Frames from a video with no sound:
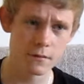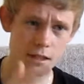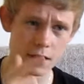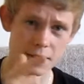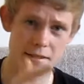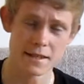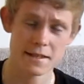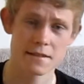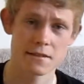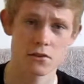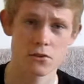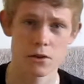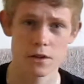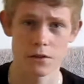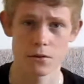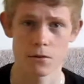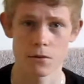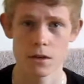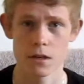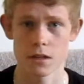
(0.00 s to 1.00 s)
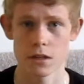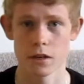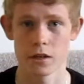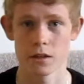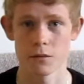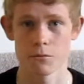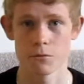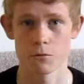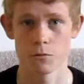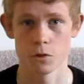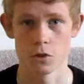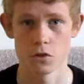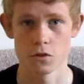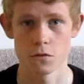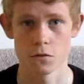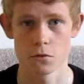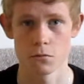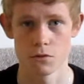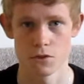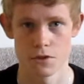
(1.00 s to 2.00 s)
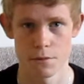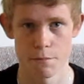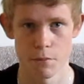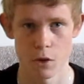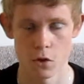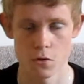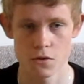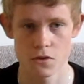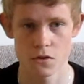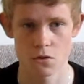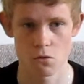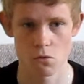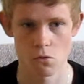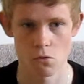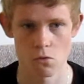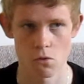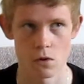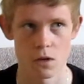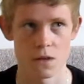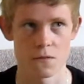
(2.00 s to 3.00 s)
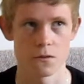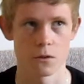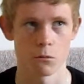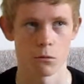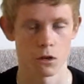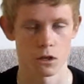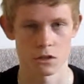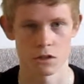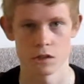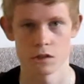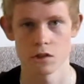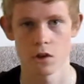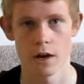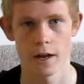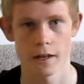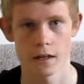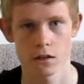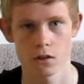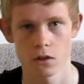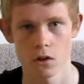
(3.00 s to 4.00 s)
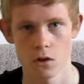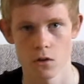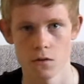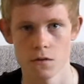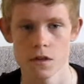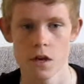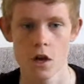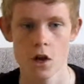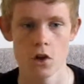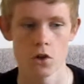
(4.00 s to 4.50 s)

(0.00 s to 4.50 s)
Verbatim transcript: Assassin's Creed 3, the only real use for it was the boats, or if you wanted to dye clothes.